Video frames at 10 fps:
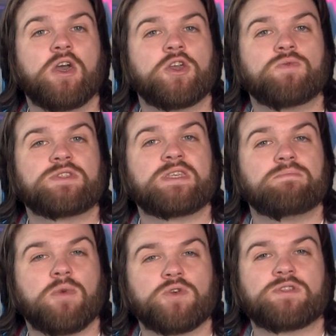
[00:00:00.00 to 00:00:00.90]
you would see
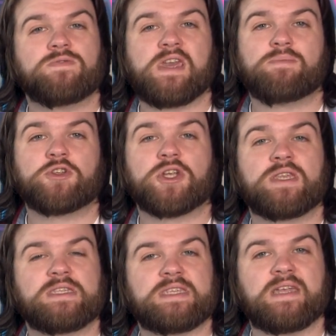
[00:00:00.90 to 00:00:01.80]
most of the image in
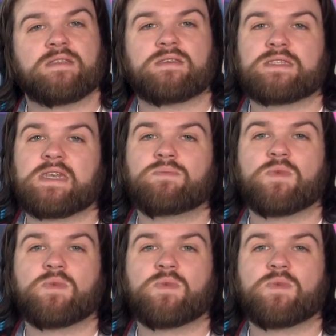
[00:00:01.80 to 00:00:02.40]
exactly the same